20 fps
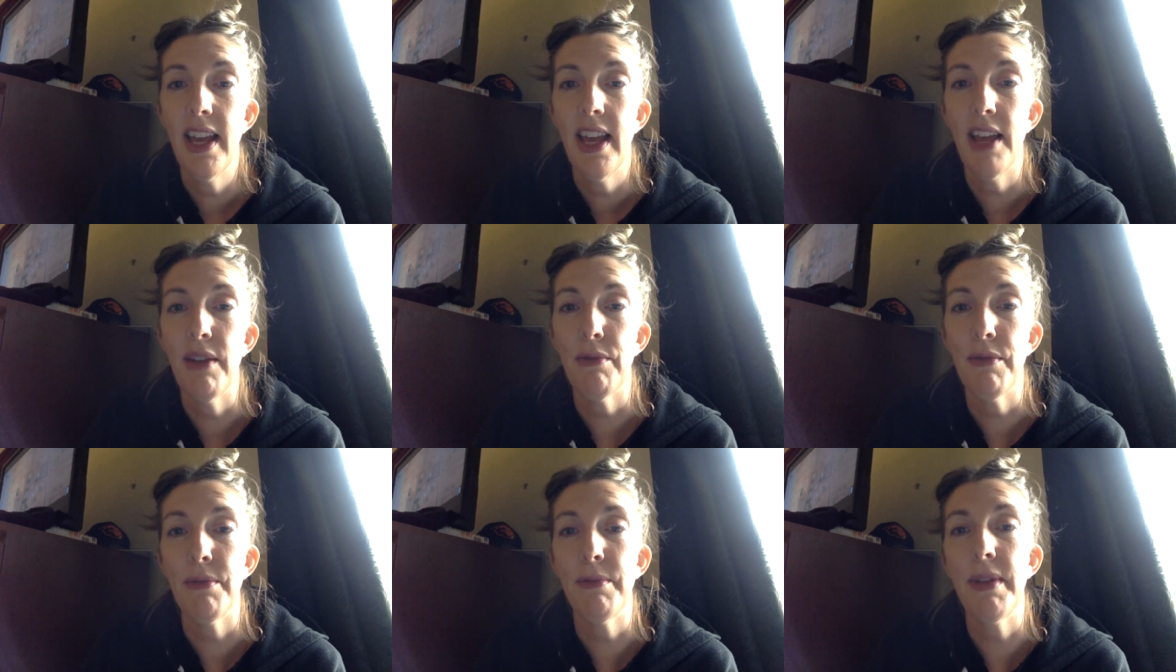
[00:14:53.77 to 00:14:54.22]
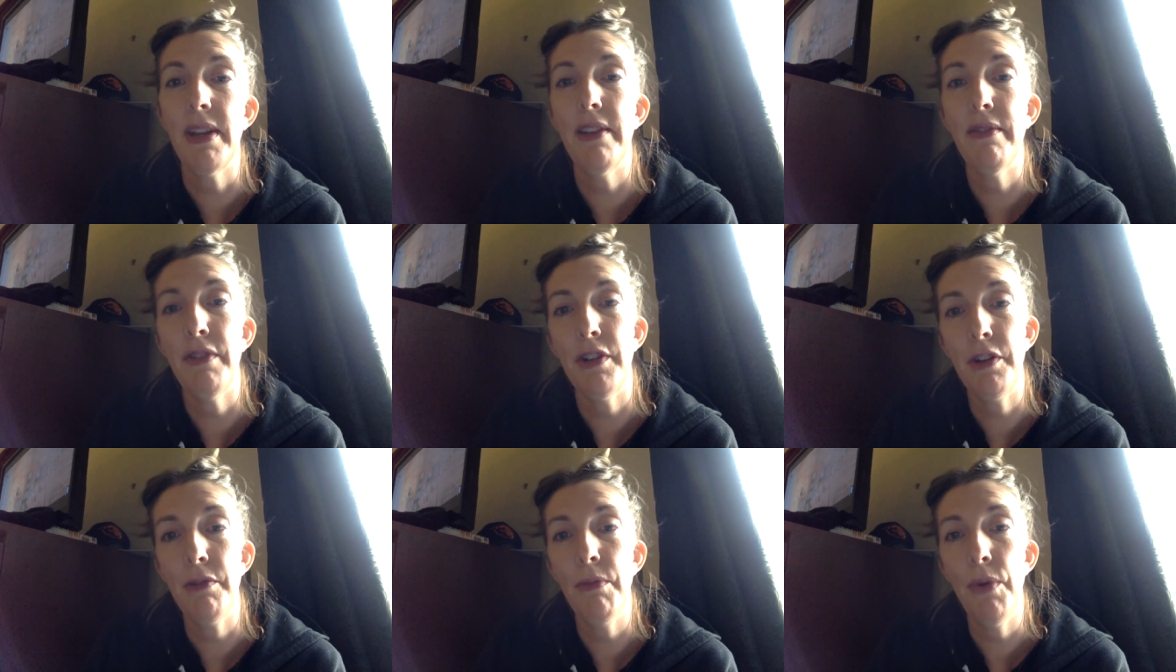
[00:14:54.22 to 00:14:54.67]
And we'll be
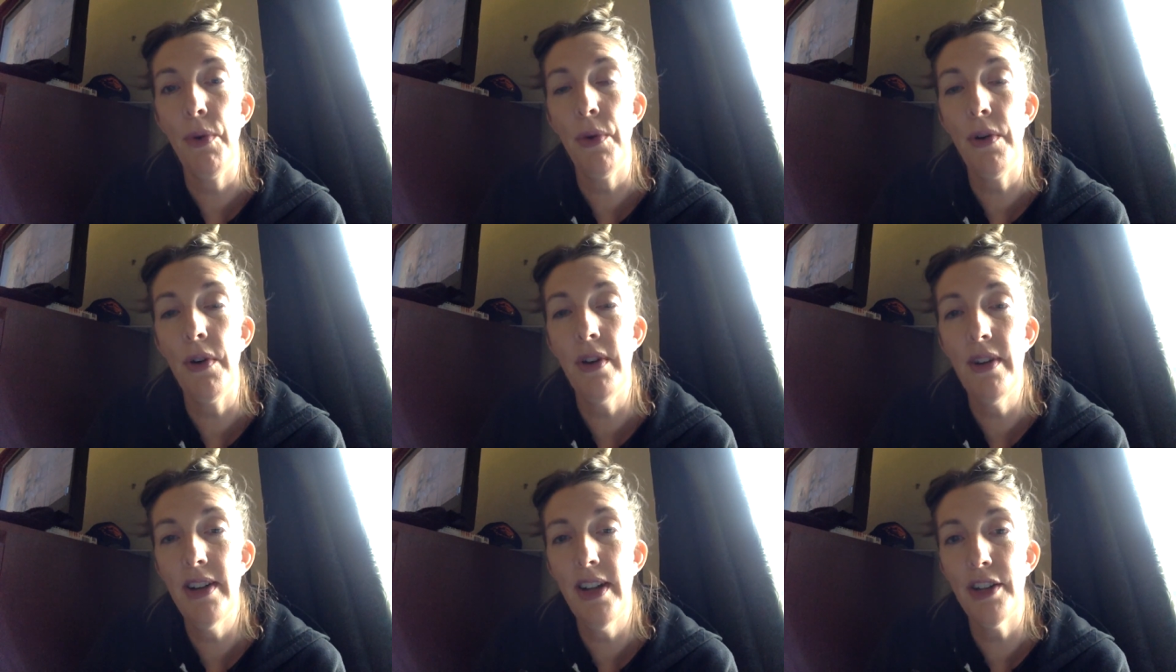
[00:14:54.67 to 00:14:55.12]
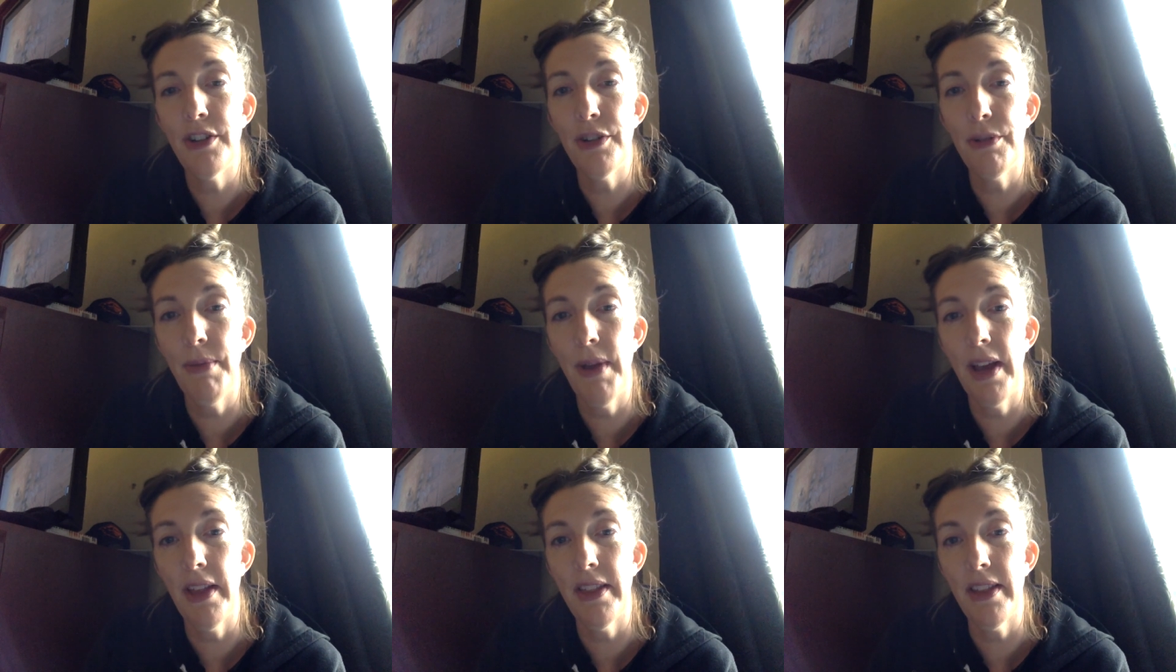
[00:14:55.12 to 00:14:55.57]
giving you more
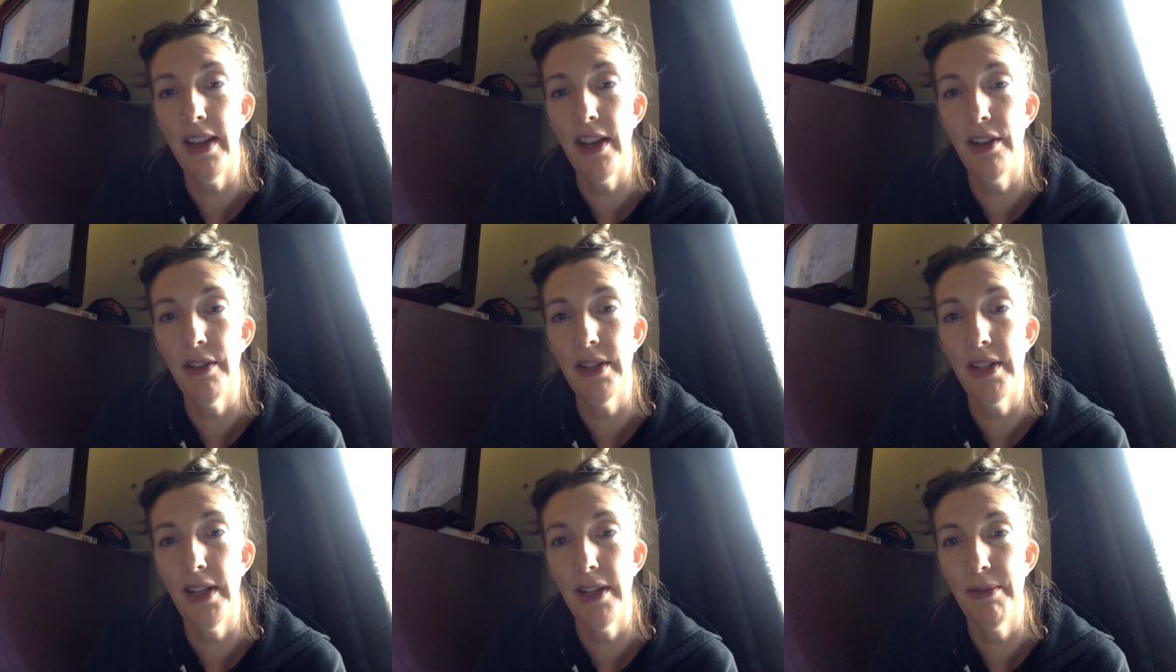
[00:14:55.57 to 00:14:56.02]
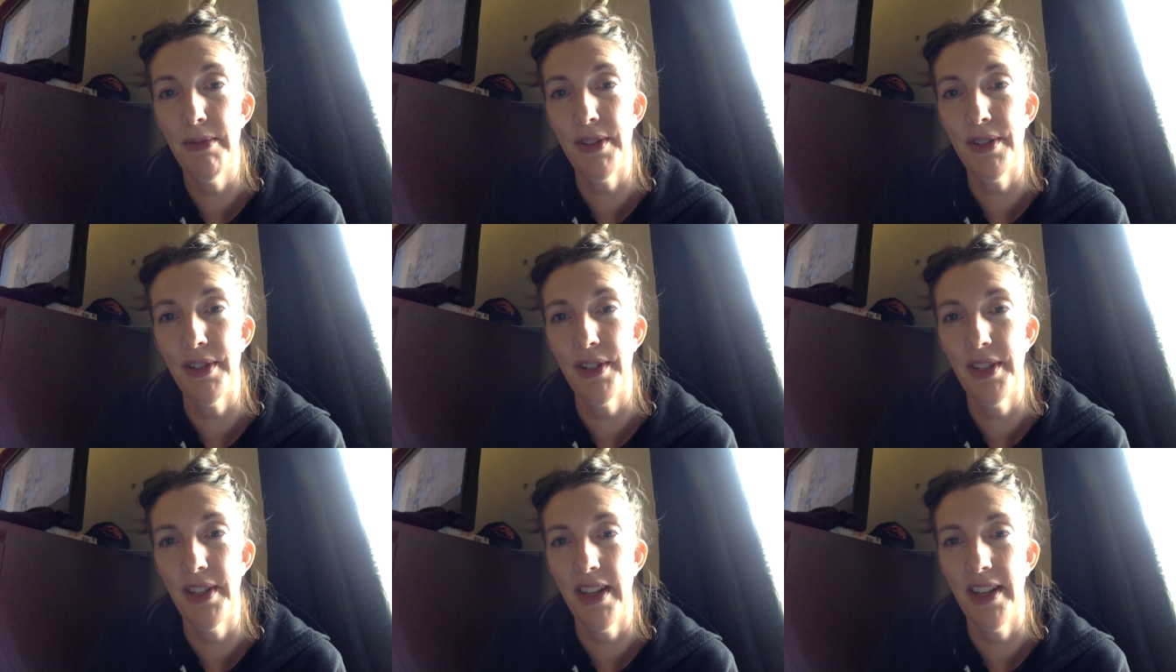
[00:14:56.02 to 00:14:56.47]
naturopathic health tips
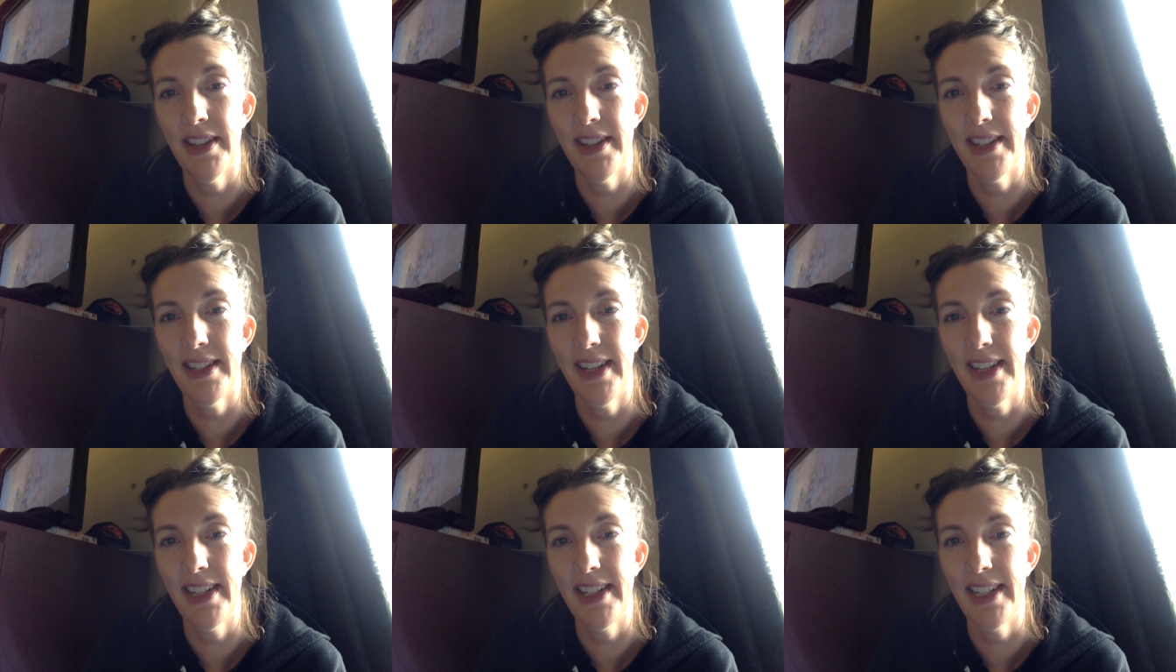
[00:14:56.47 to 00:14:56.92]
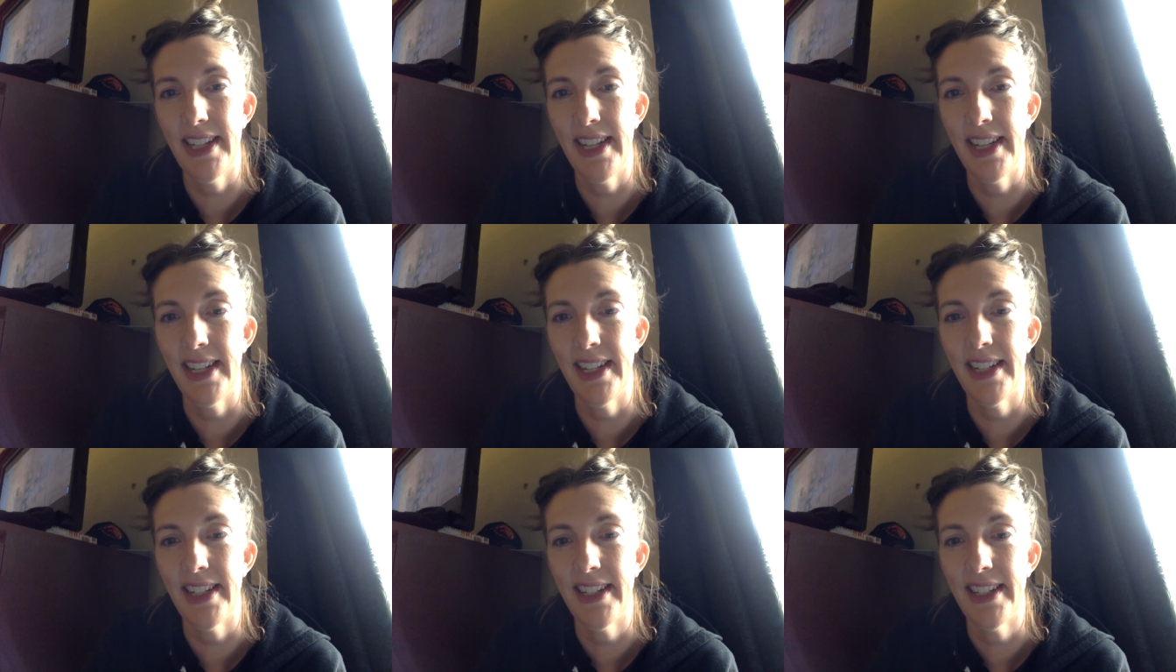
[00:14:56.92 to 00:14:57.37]
for
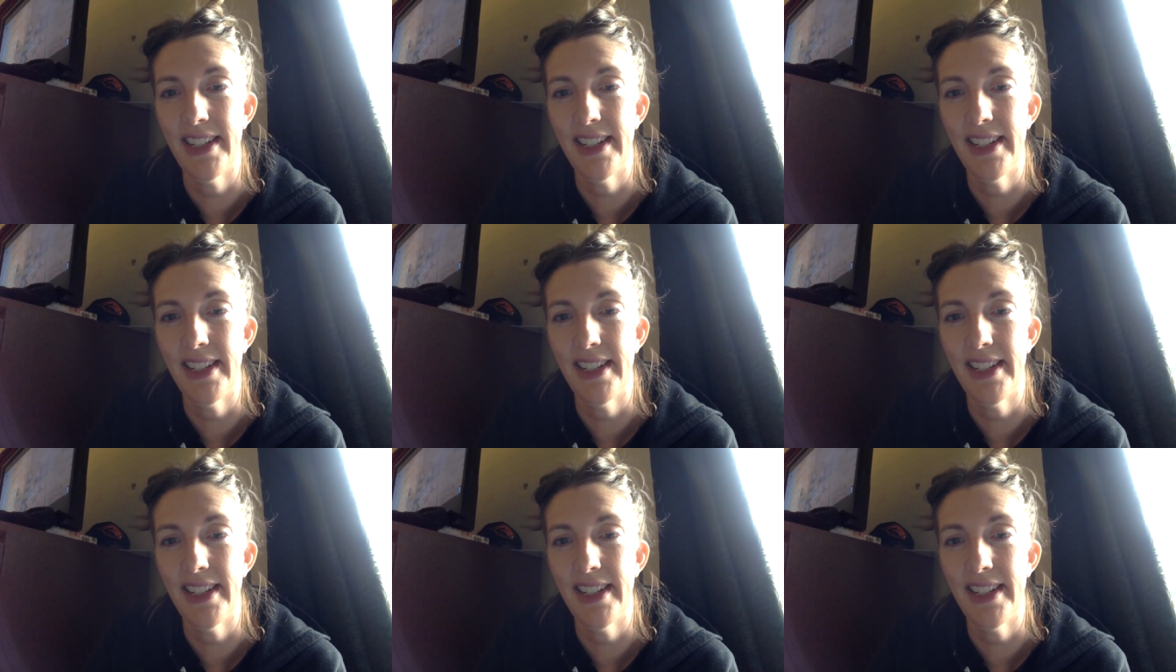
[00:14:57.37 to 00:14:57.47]
2019.